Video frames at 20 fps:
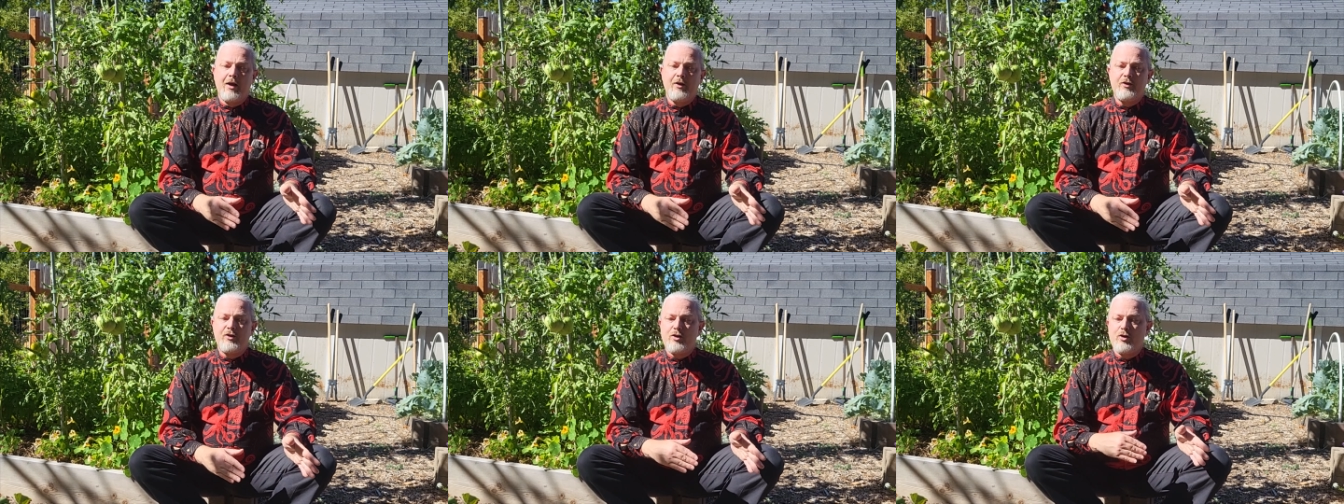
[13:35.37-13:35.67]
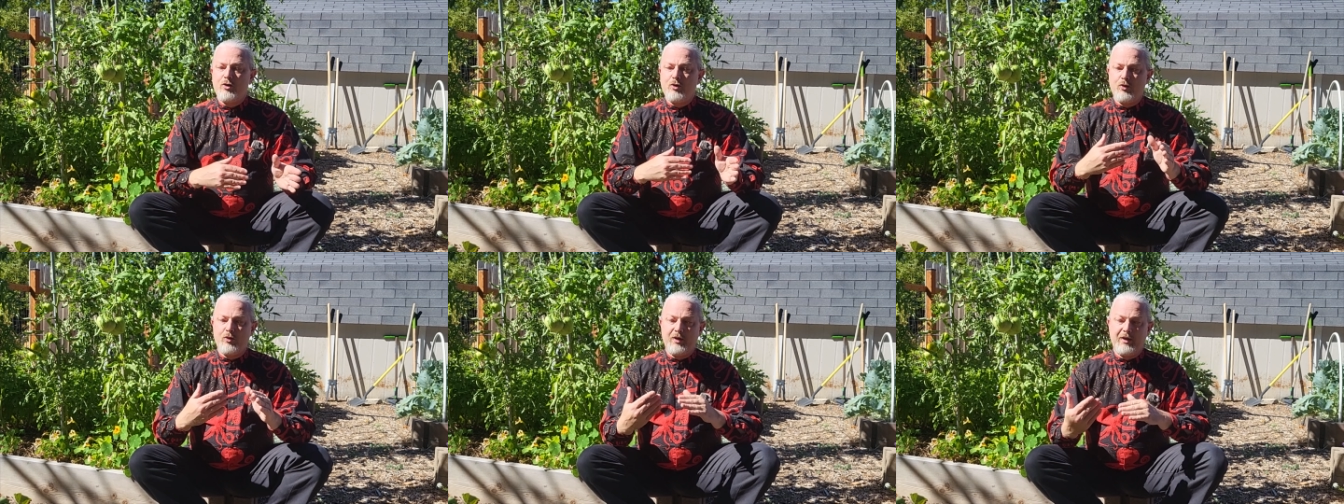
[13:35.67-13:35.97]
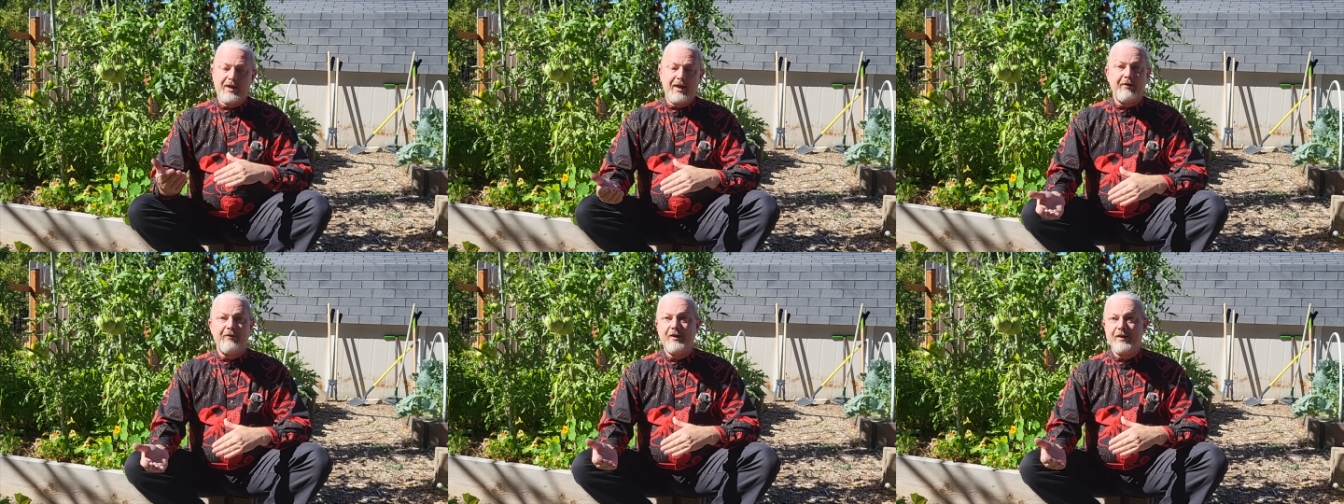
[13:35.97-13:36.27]
to
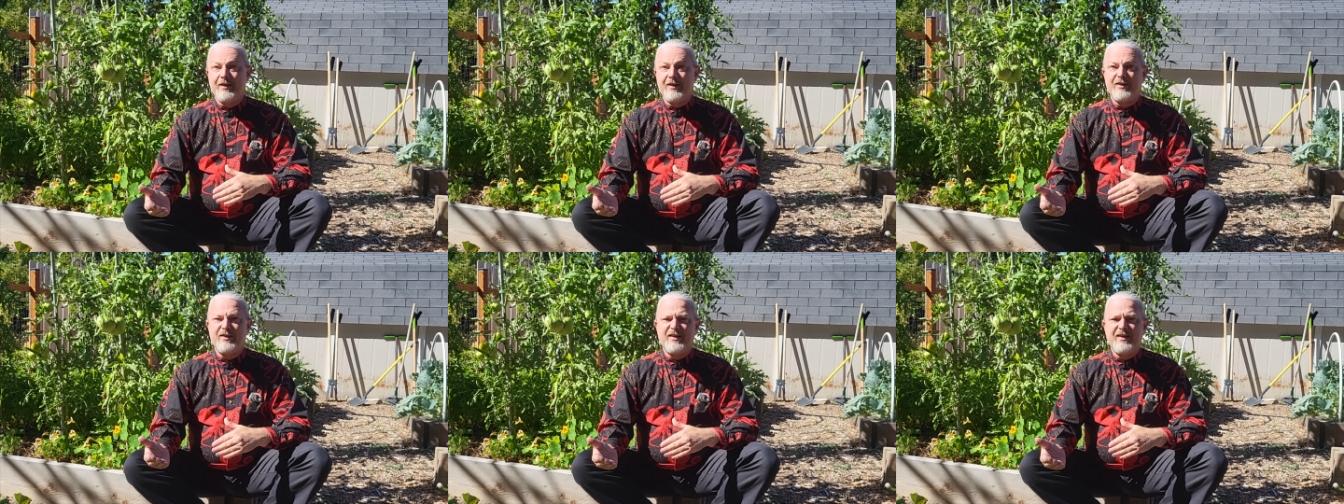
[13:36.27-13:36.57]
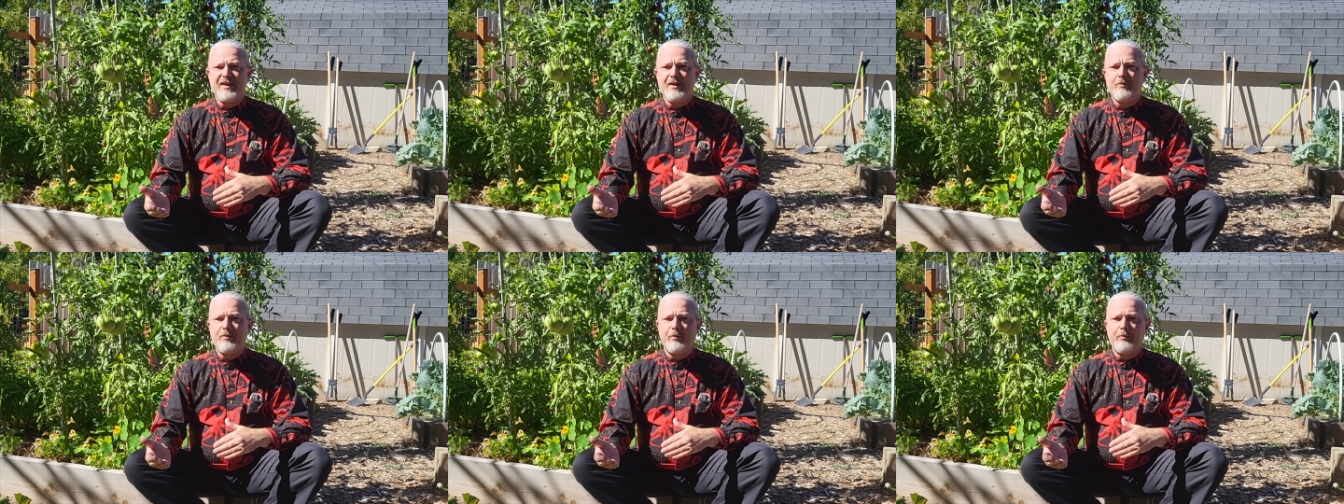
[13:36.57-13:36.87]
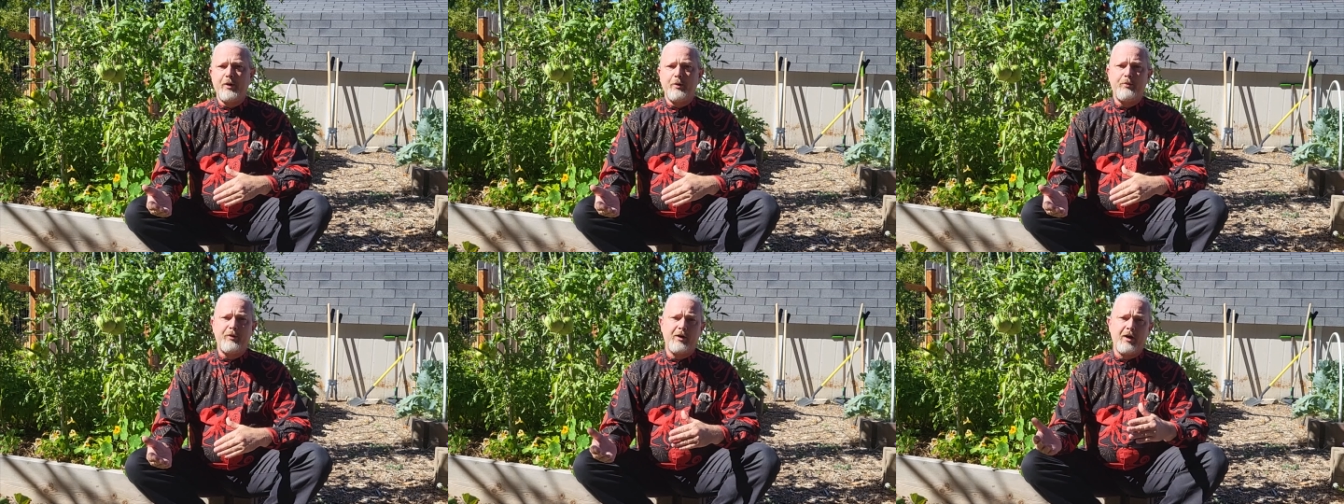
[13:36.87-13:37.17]
give it this deep
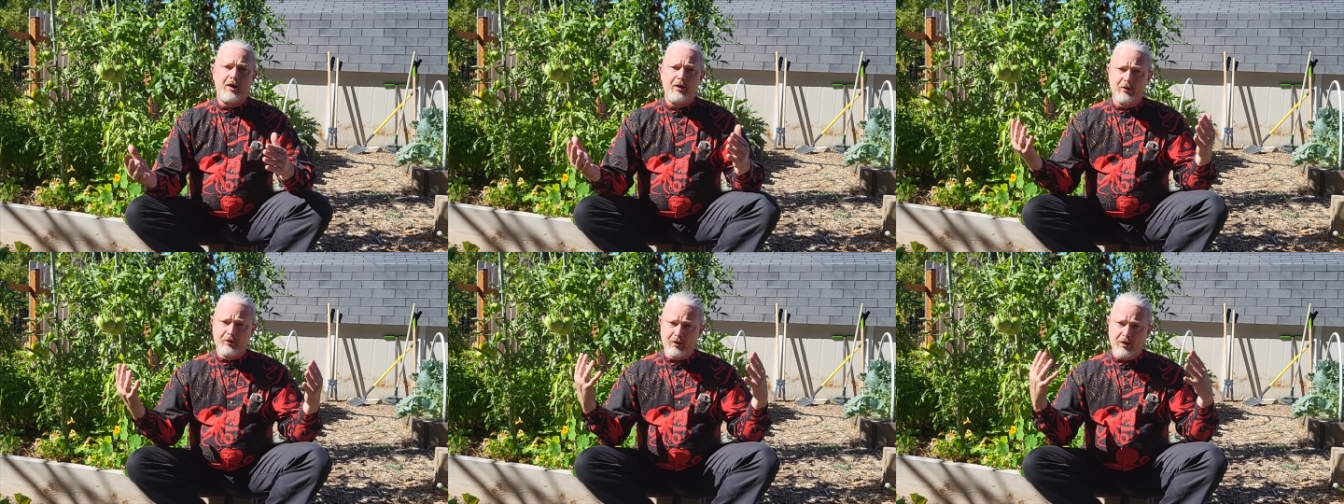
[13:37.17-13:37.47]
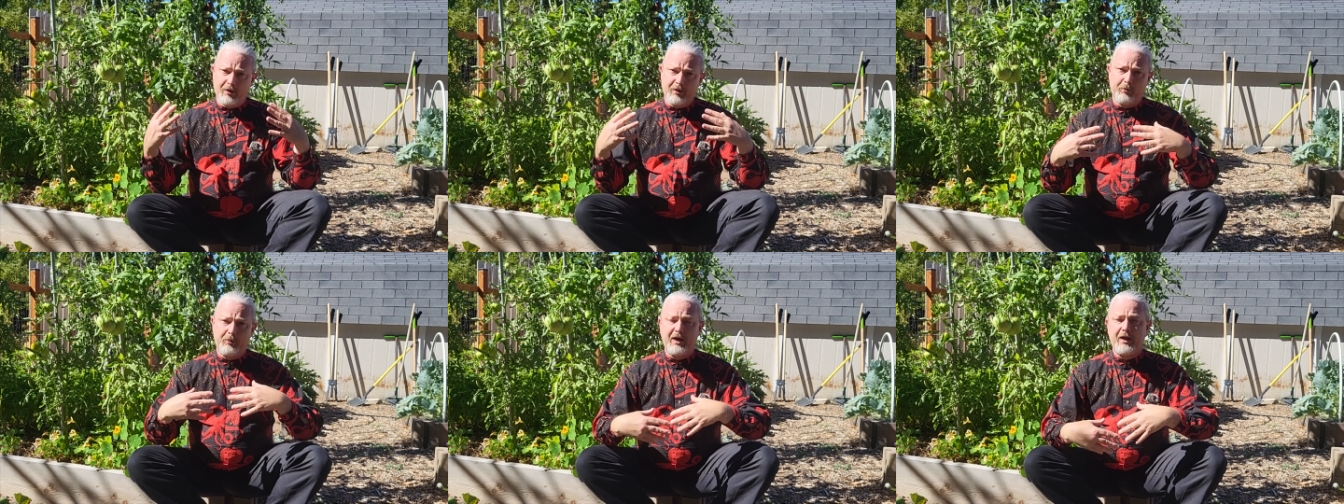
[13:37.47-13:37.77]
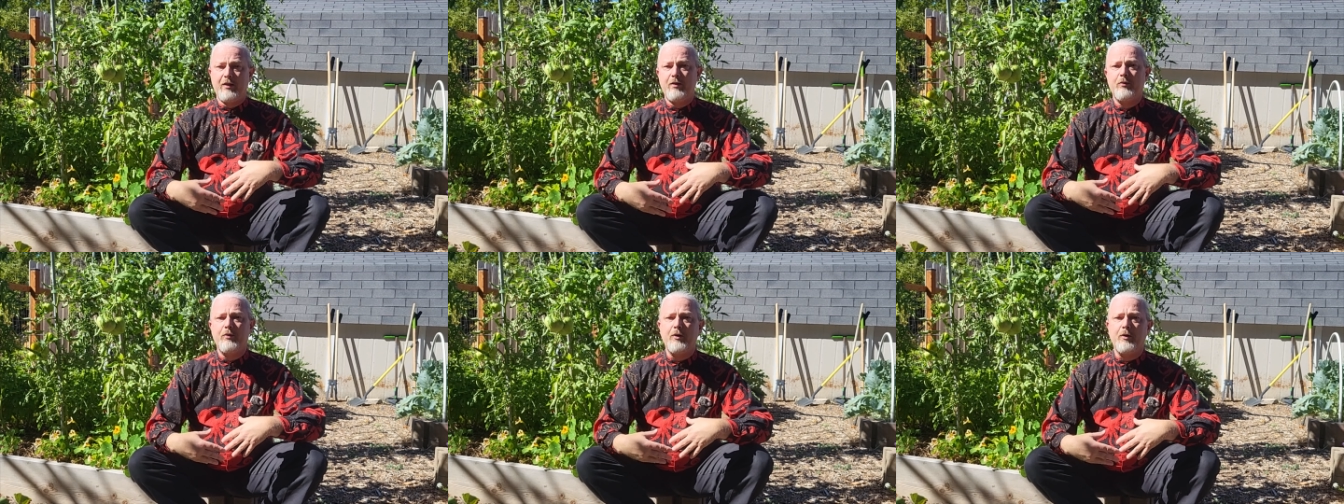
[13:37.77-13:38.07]
purple color all the way
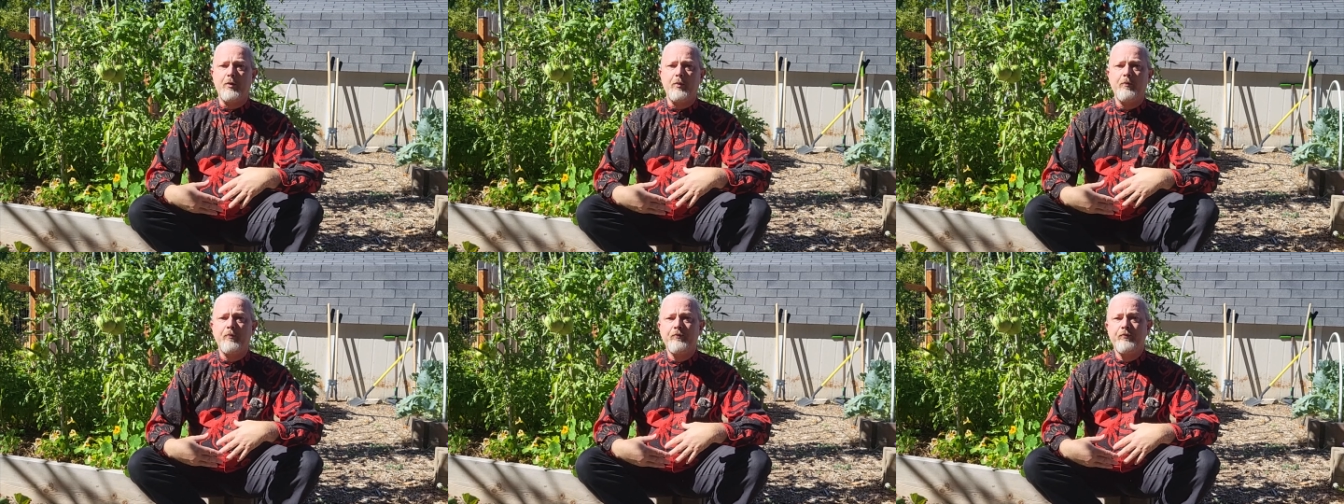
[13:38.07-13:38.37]
through.